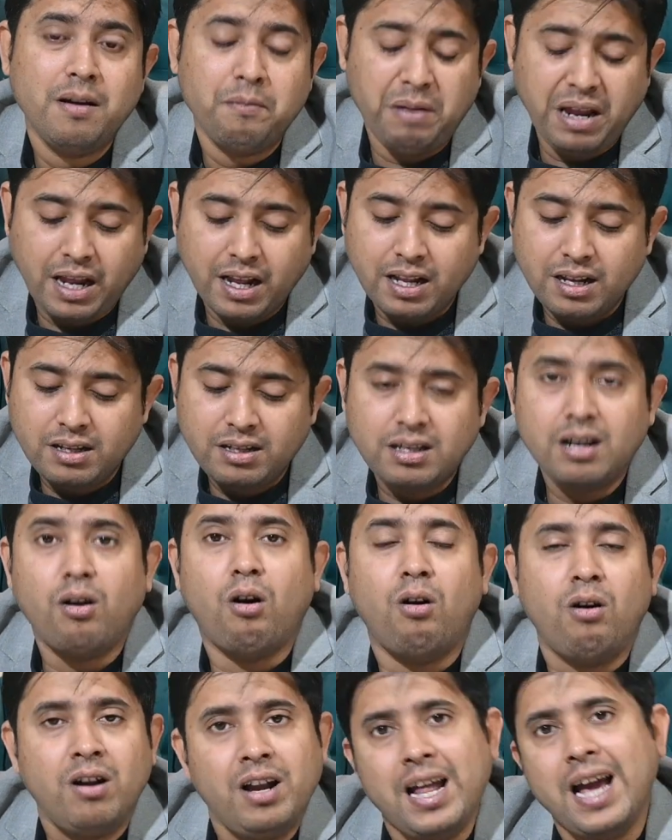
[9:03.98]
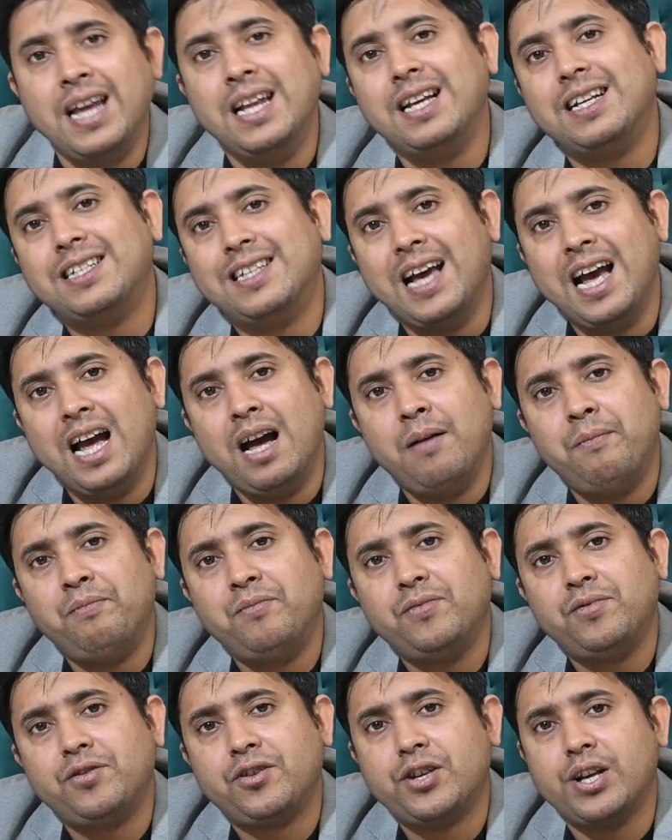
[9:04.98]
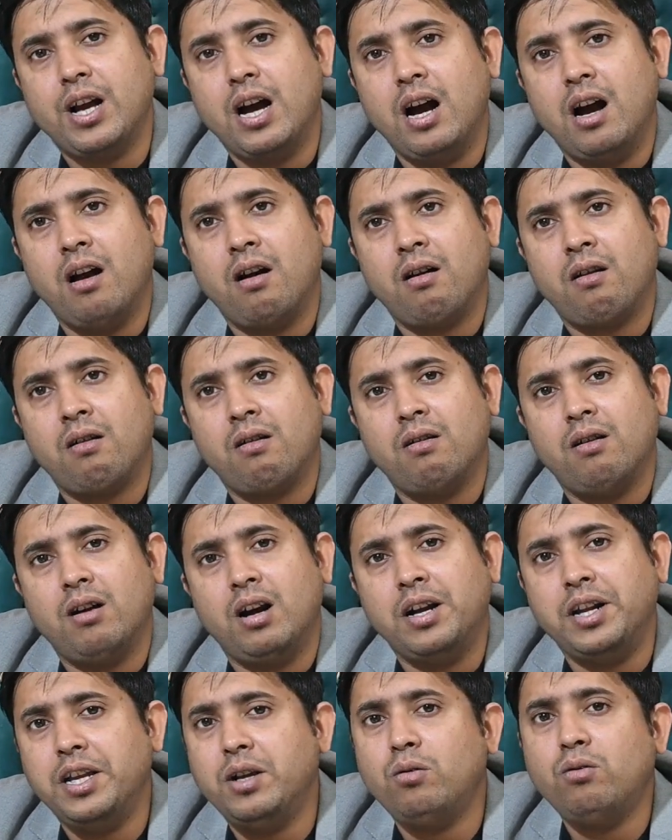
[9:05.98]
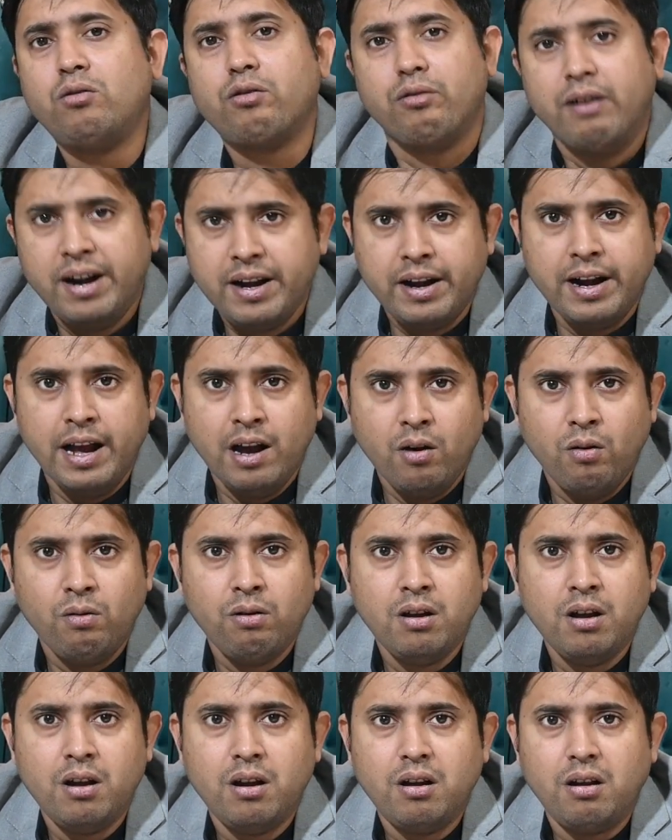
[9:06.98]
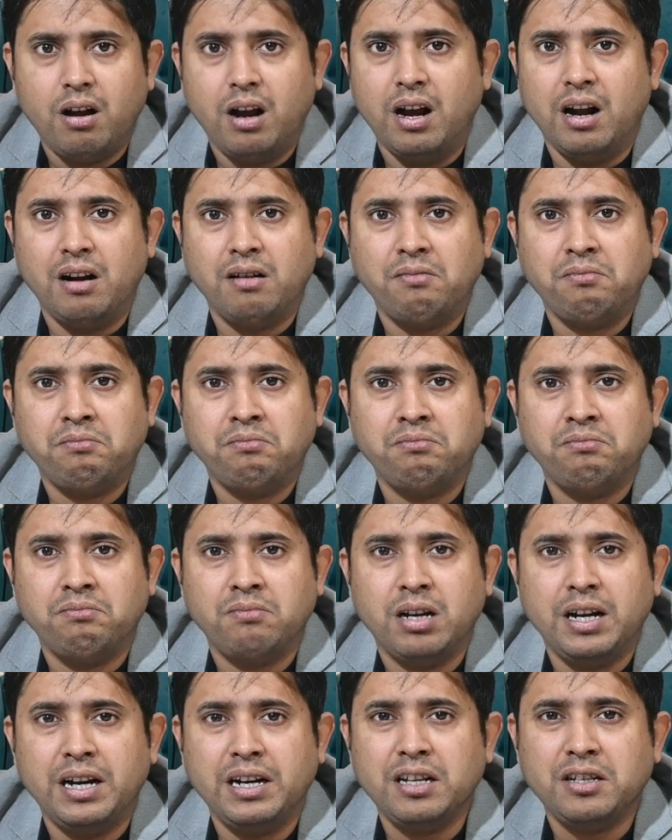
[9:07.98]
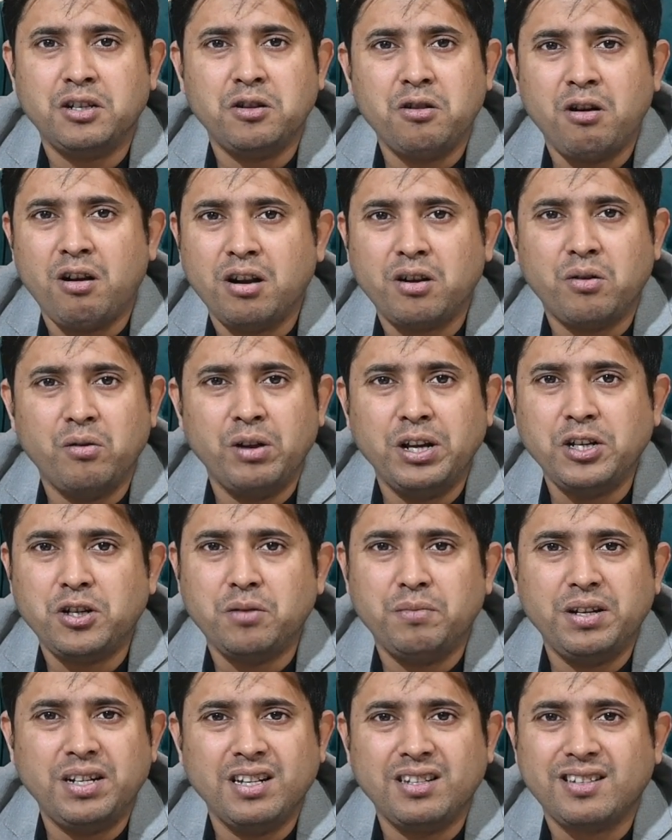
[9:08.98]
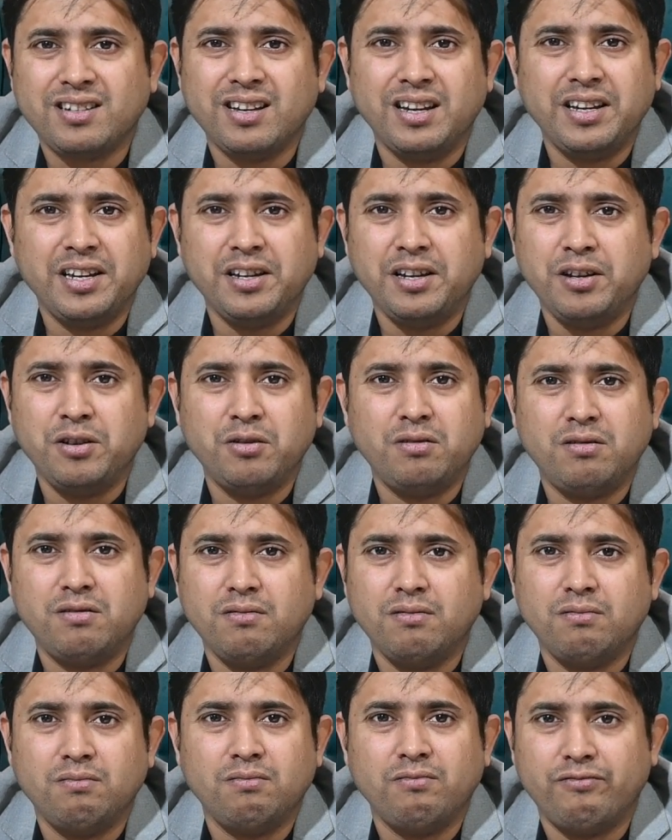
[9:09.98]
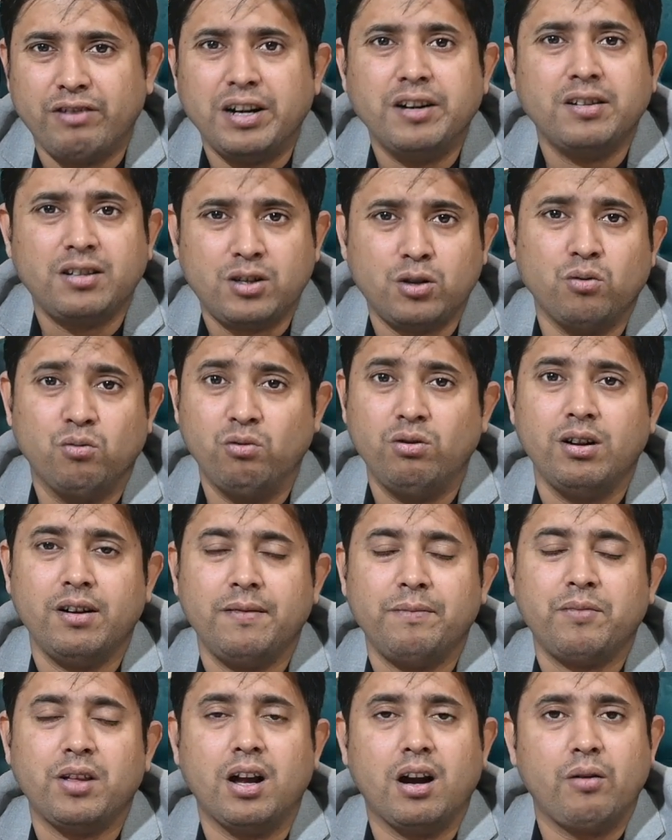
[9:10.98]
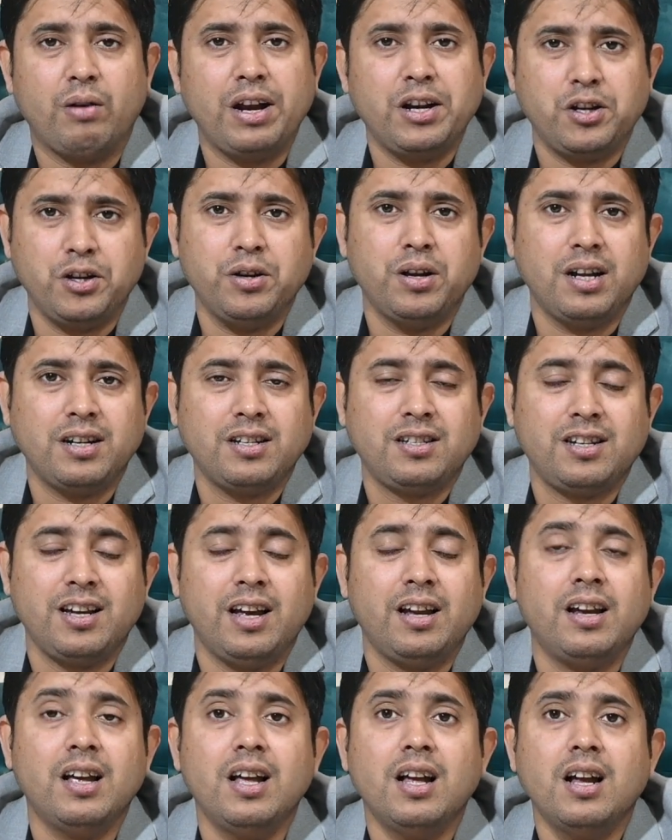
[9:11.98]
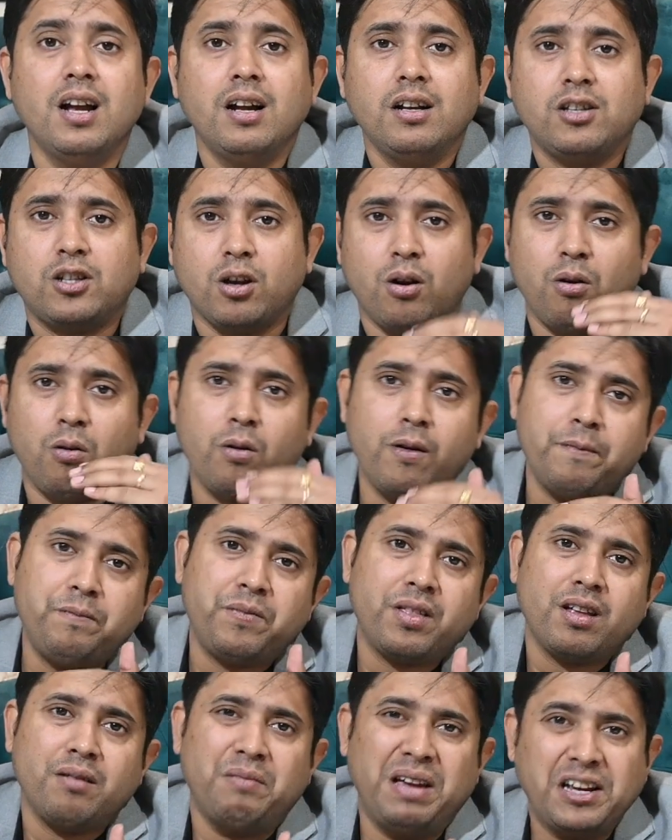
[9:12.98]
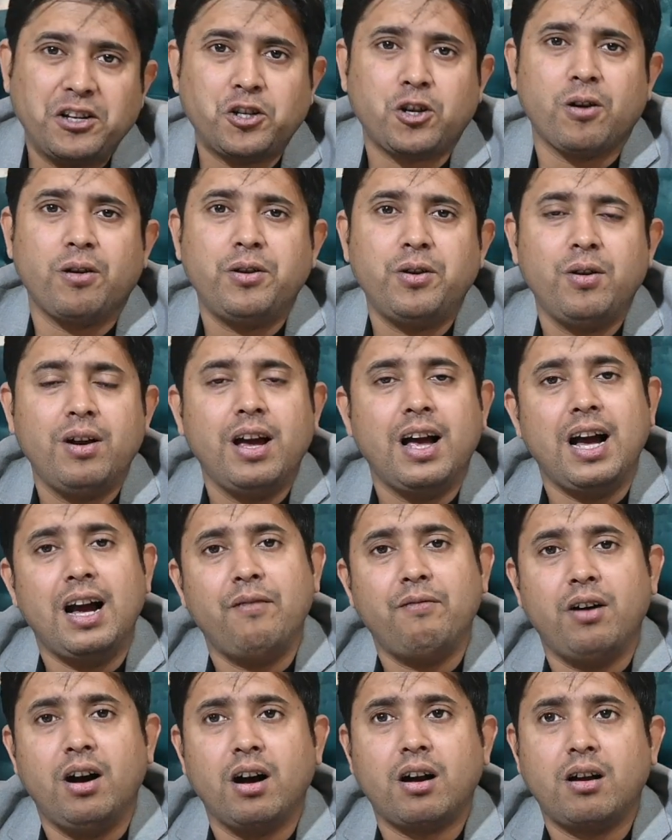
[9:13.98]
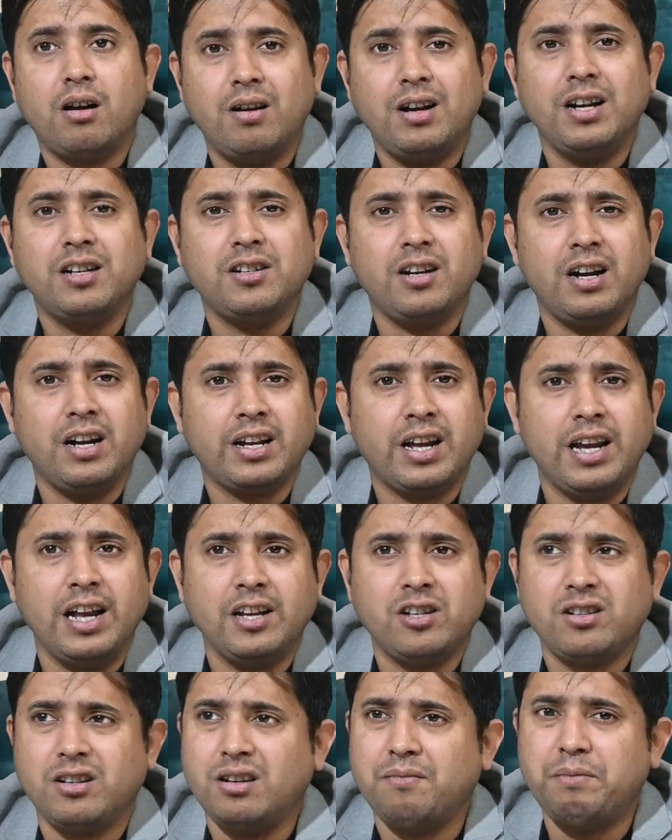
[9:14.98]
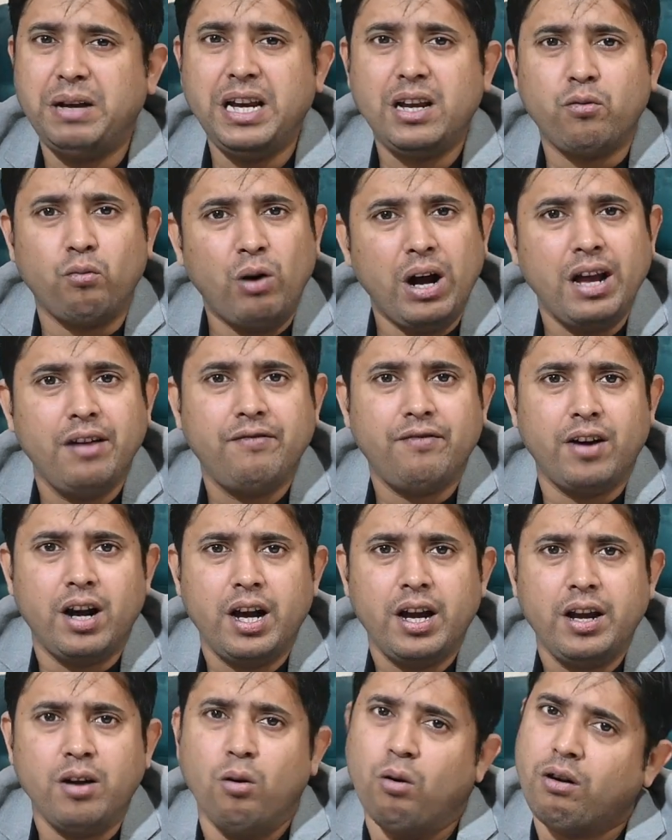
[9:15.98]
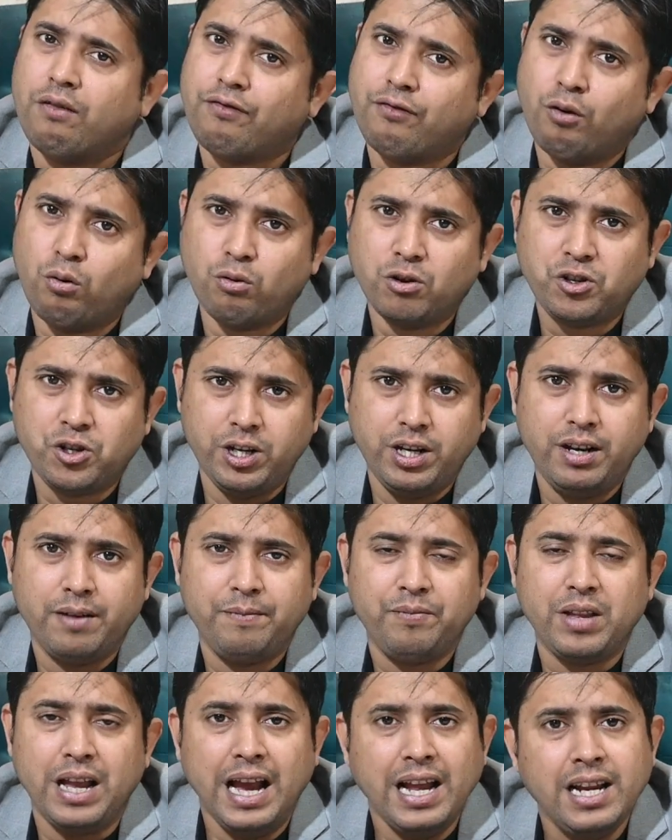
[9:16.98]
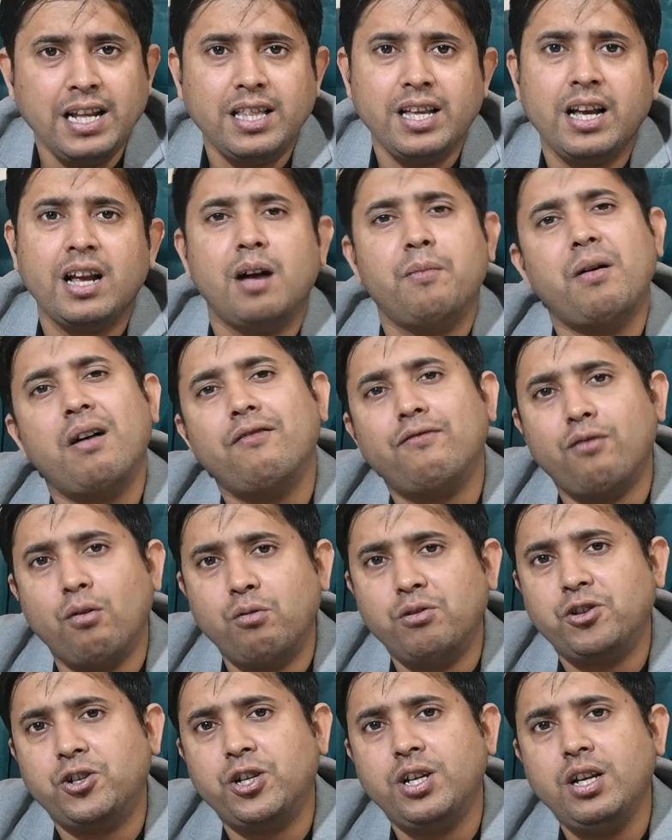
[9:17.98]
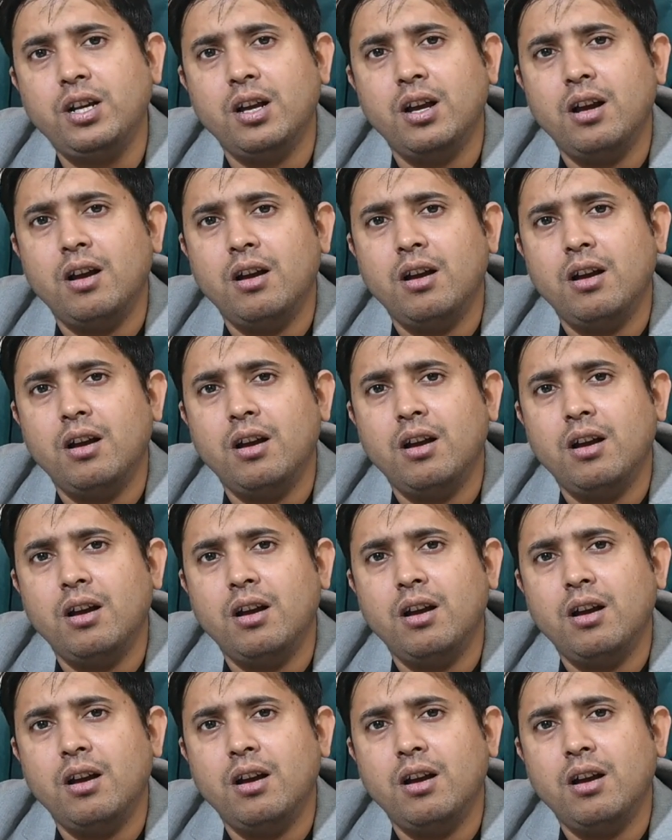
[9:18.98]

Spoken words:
because online exams are a new trend now, and it is not going to be discontinued very soon. Alright, do you understand? So make sure you have a good internet connection, be it Wi-Fi or 4G. Anything above 4G